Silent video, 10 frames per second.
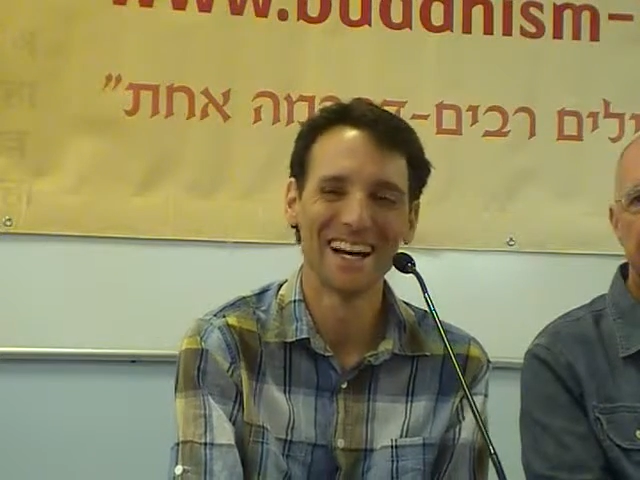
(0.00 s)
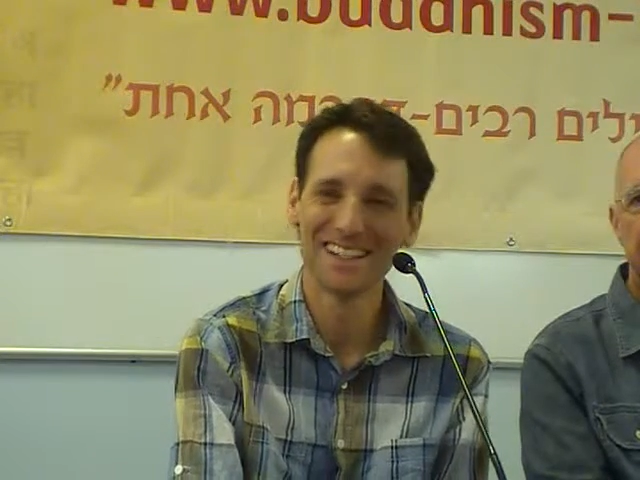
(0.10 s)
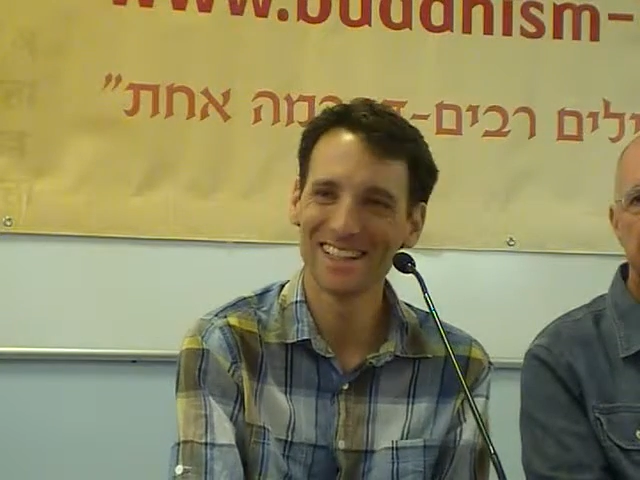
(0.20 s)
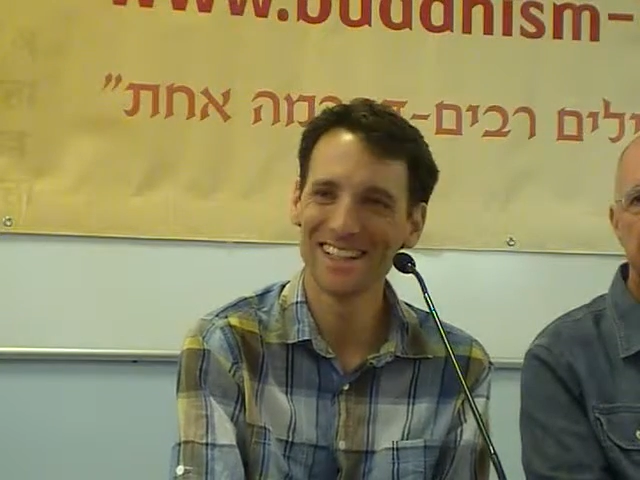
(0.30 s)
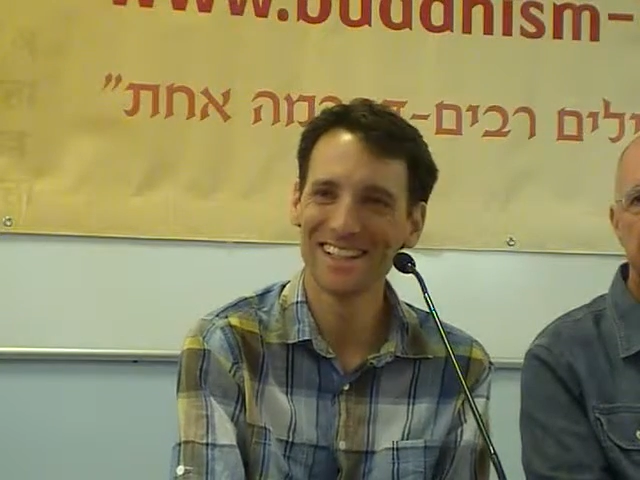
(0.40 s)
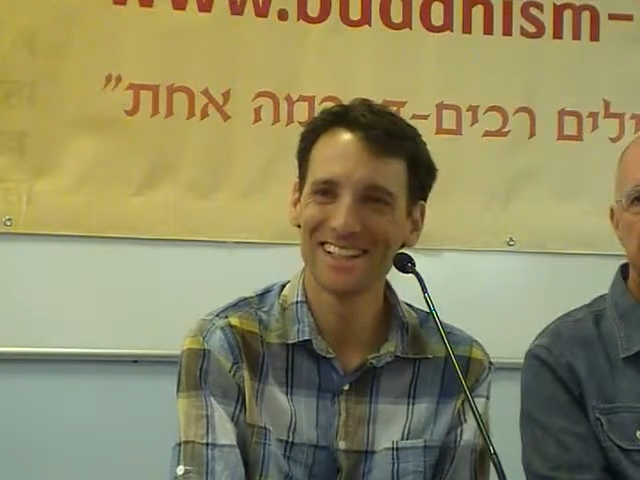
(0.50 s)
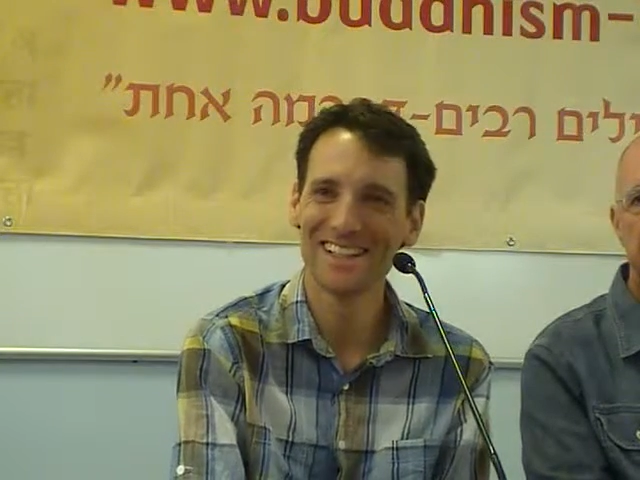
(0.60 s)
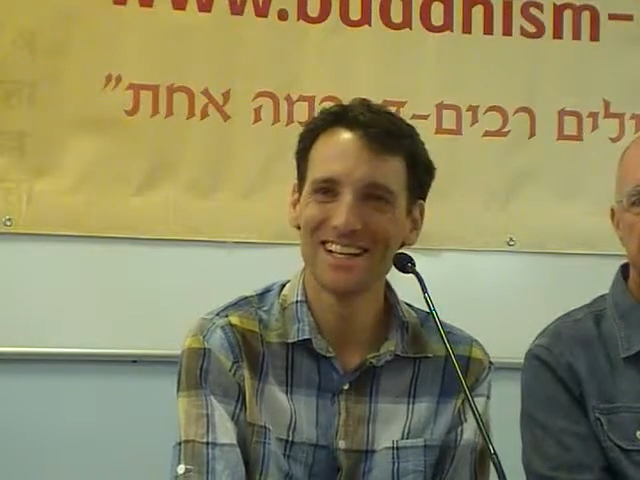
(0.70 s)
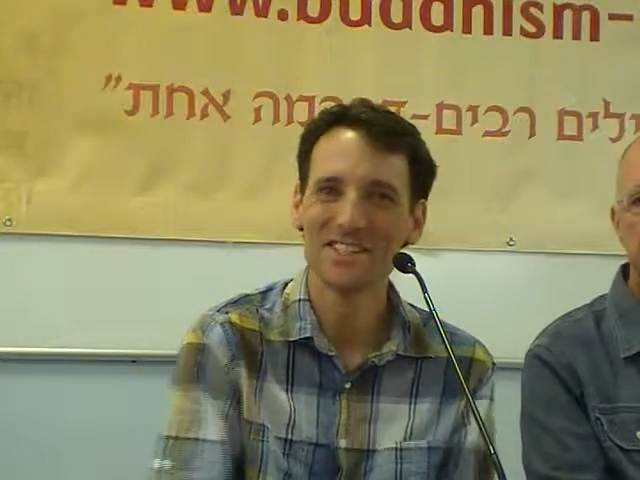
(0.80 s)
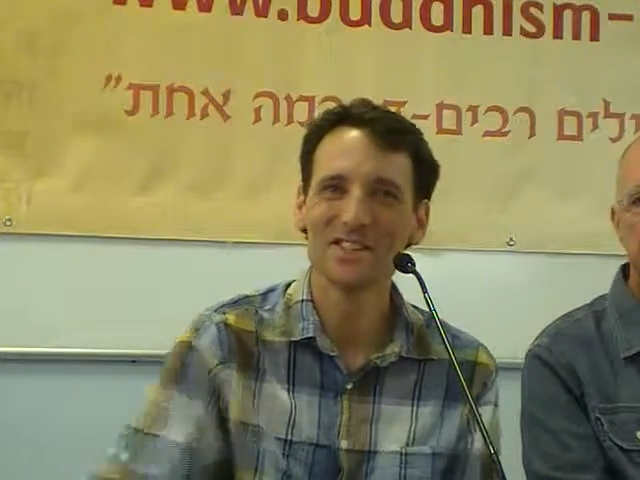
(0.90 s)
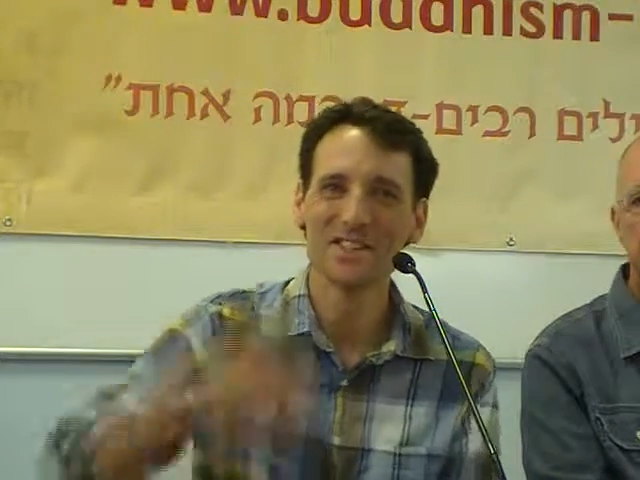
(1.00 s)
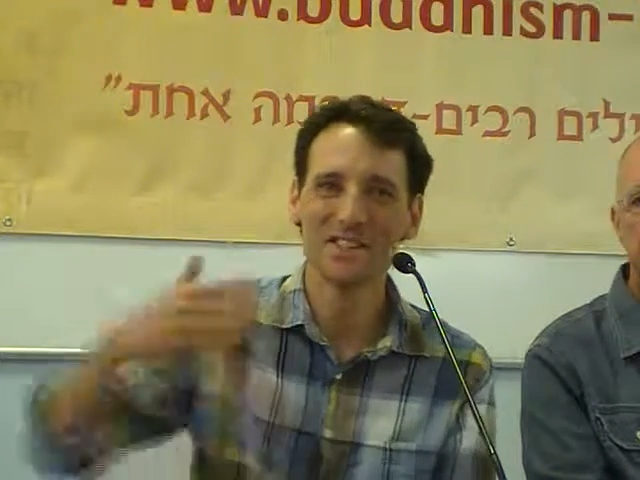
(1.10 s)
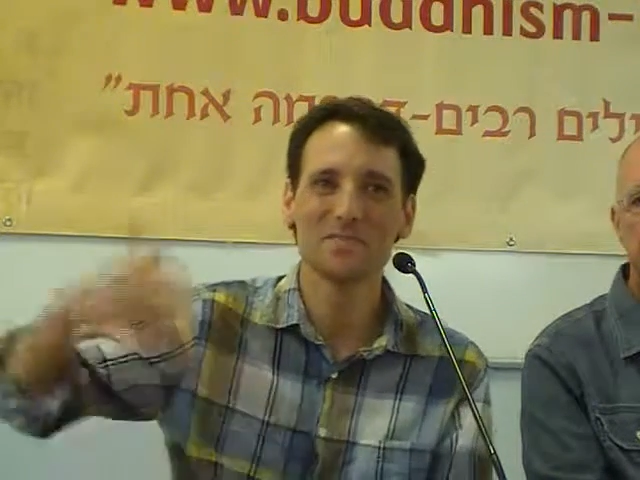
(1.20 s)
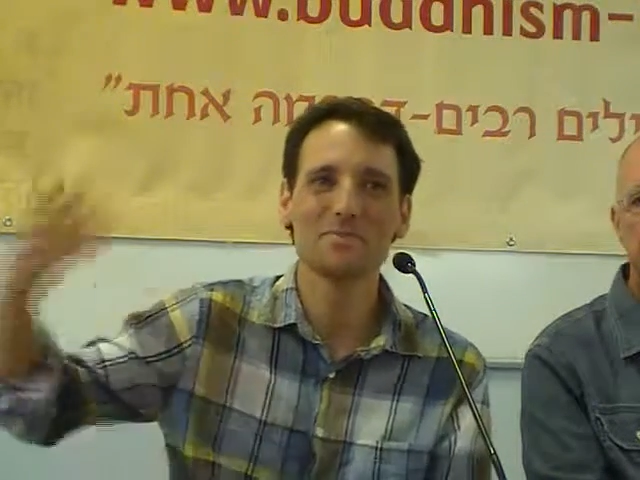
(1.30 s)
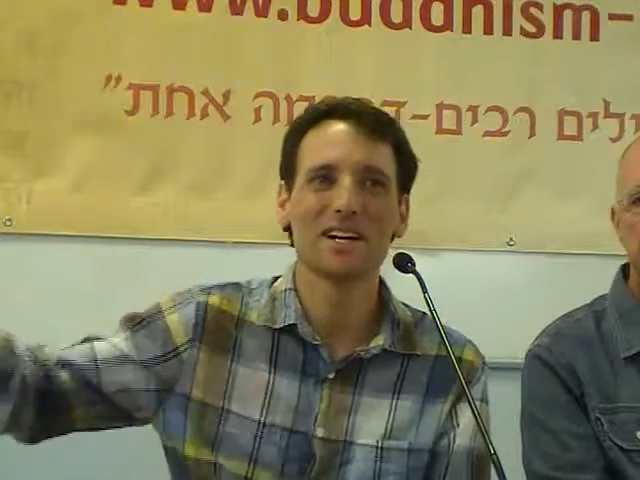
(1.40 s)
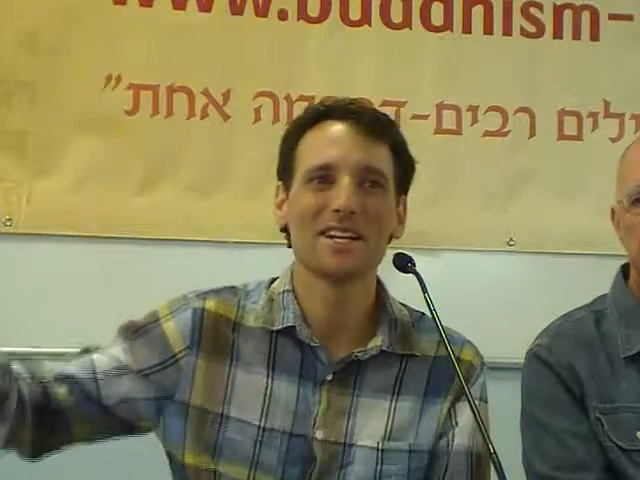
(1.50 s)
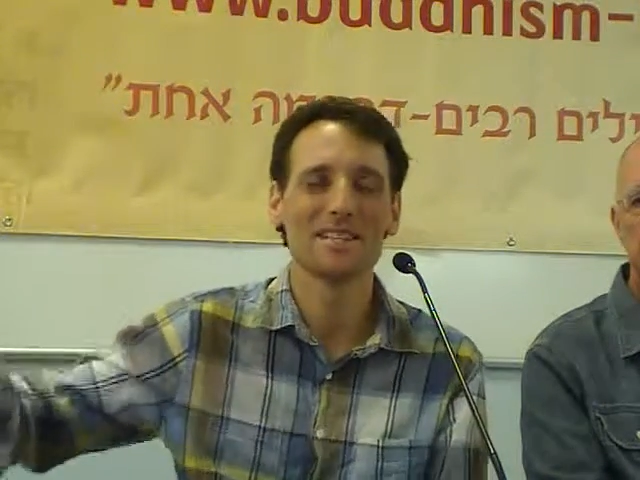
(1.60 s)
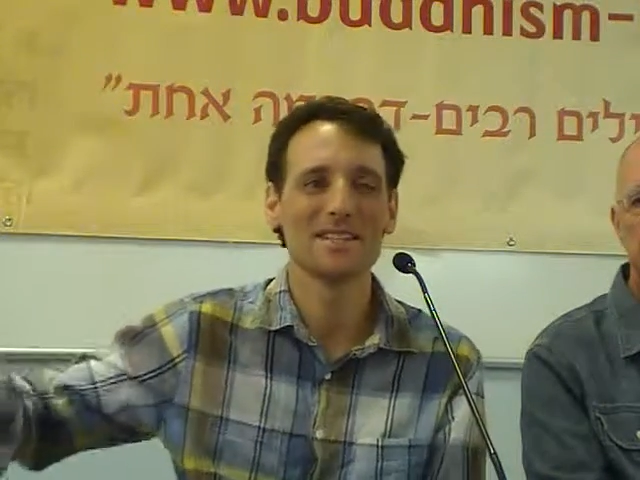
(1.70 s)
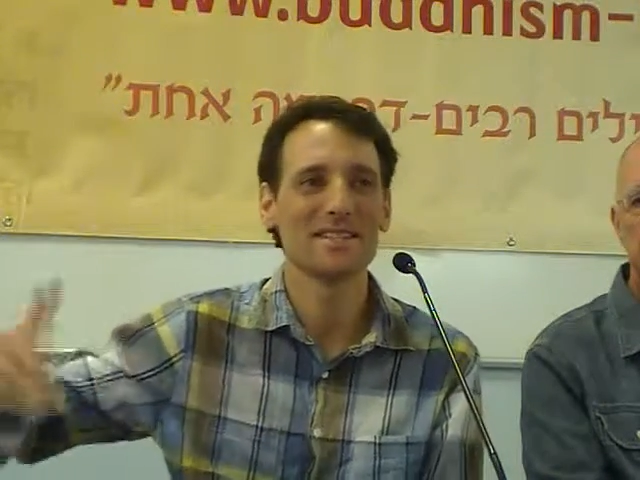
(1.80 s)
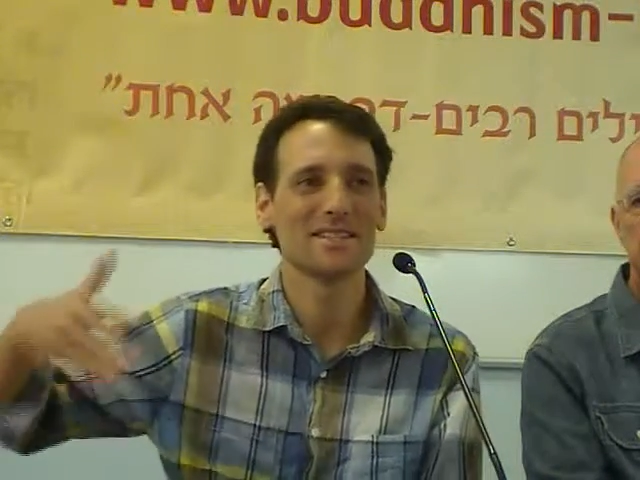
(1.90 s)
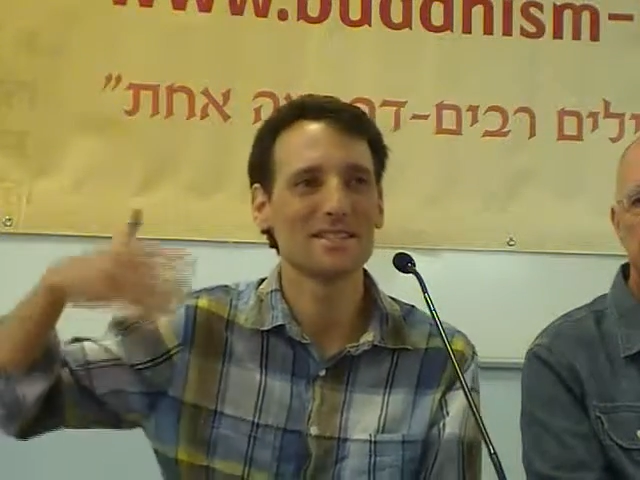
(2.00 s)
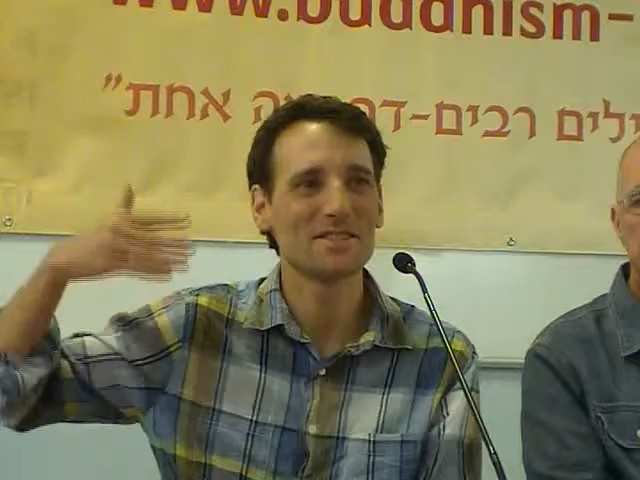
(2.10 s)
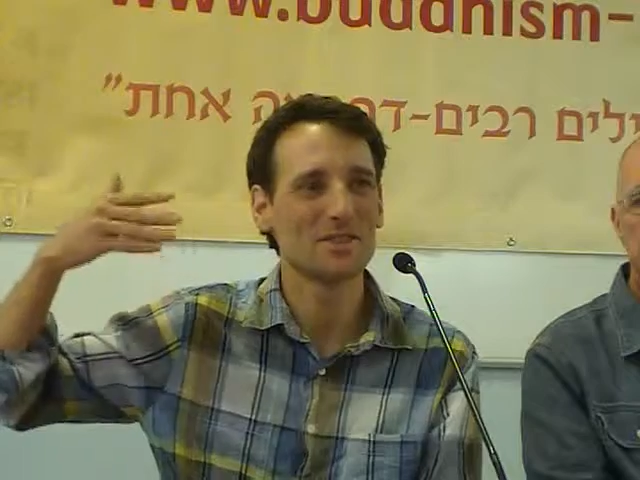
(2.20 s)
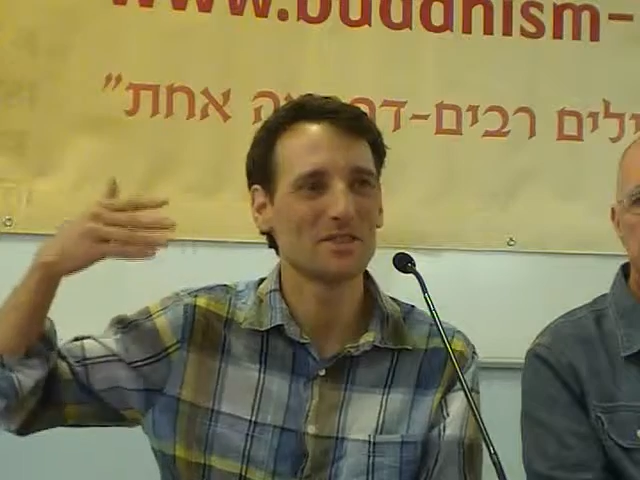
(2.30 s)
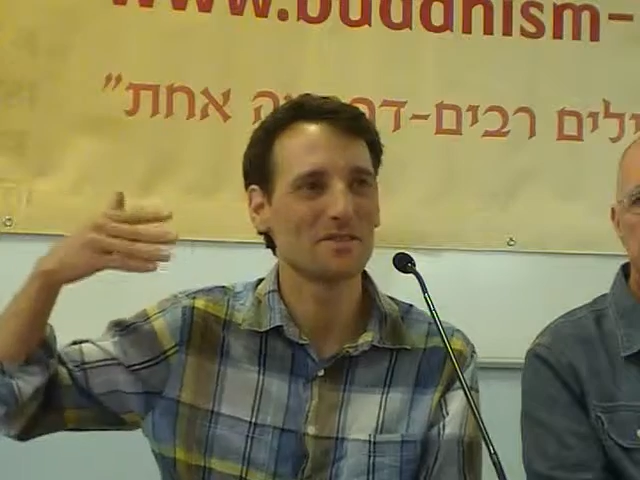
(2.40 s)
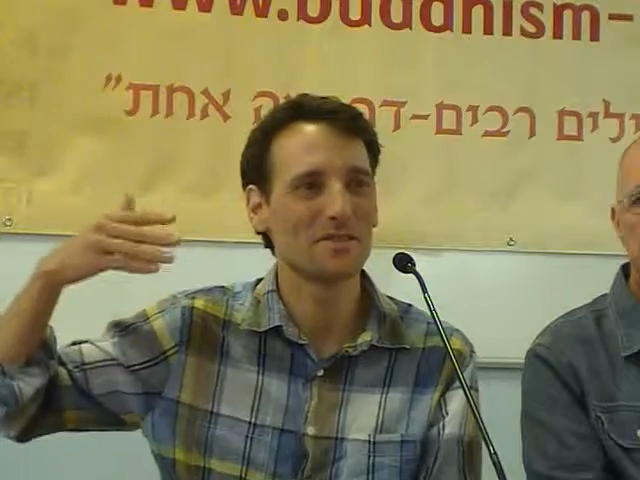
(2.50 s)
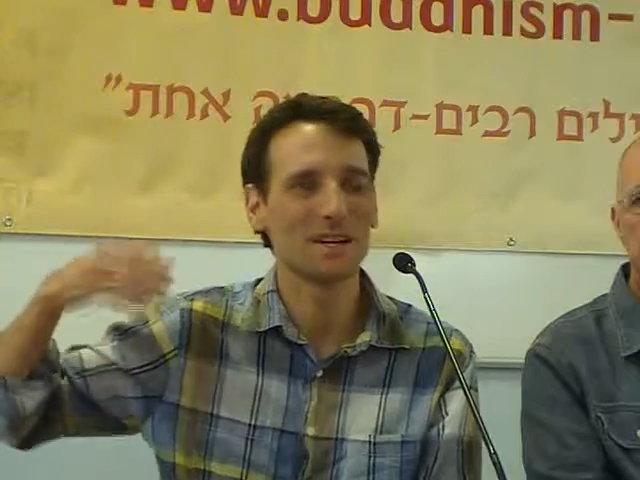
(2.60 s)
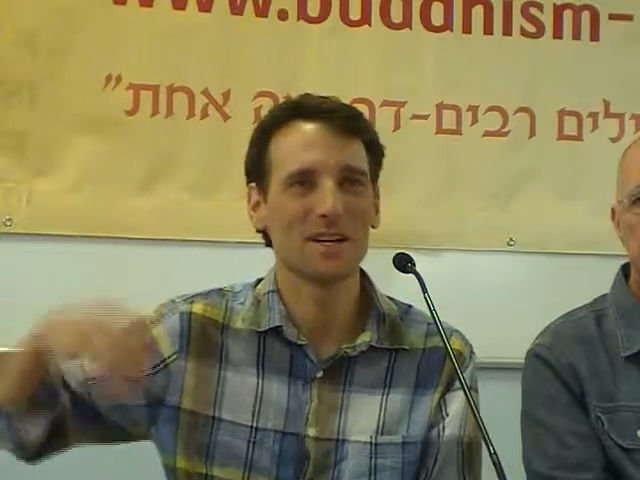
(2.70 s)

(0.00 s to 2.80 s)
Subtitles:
Okay, so there's the process. It's a sort of